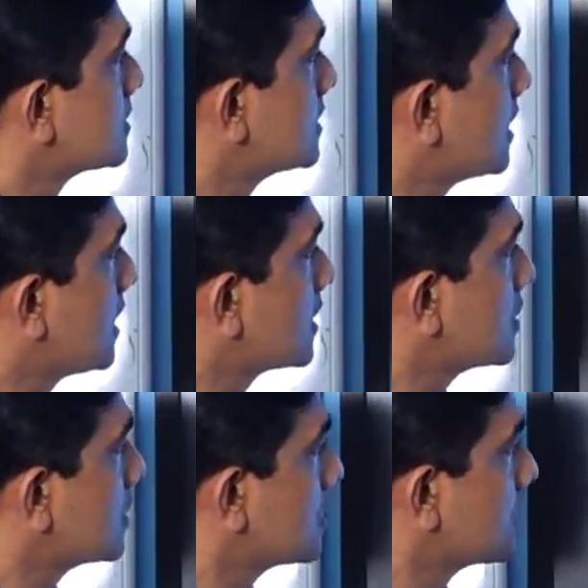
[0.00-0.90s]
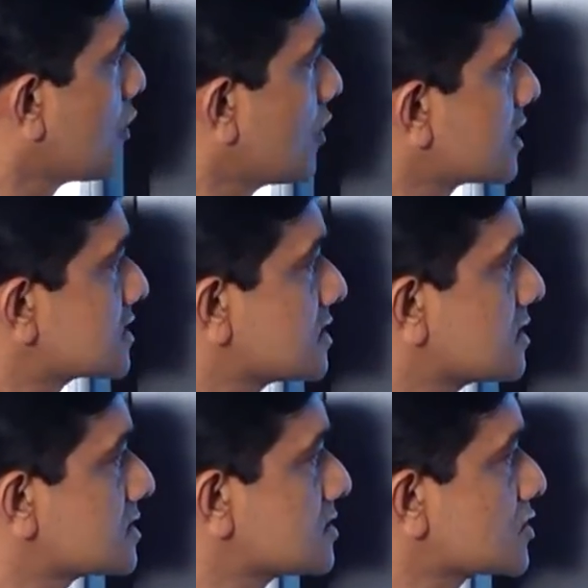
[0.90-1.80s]
The known
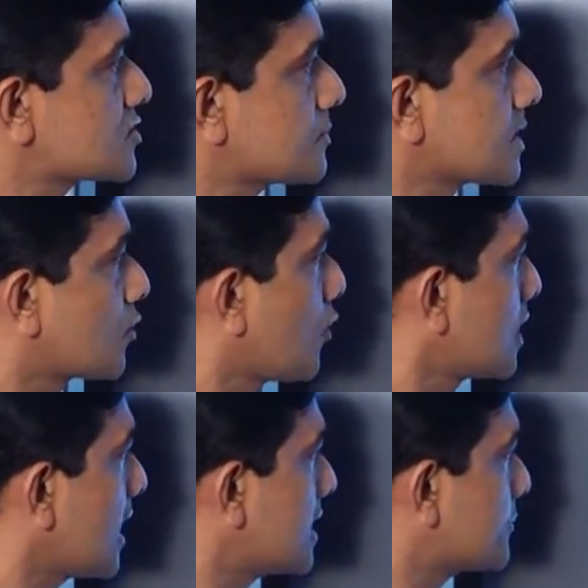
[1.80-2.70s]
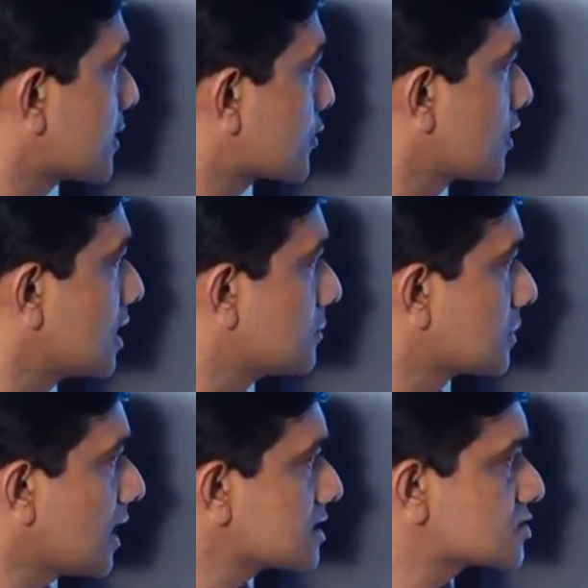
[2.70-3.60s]
reserves of the coal and
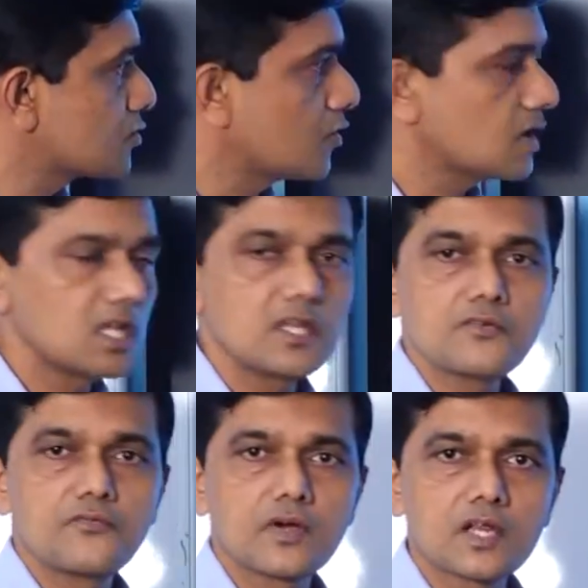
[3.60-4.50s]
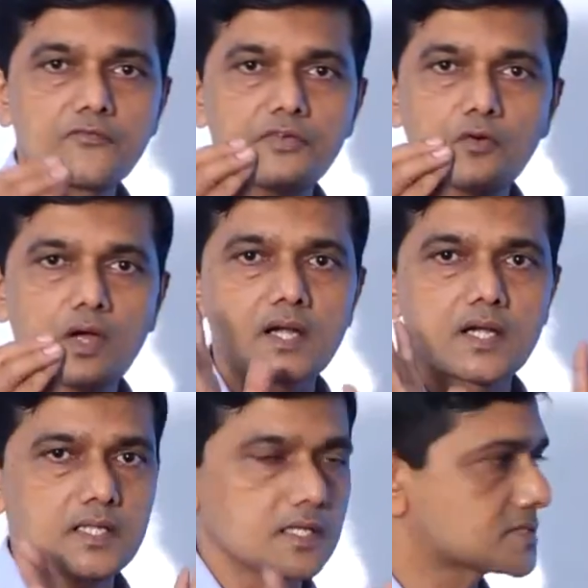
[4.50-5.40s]
petroleum last only for a few
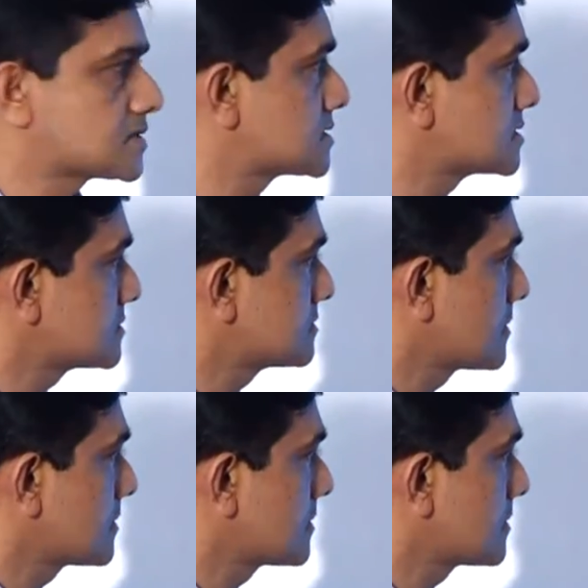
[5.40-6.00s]
hundred years.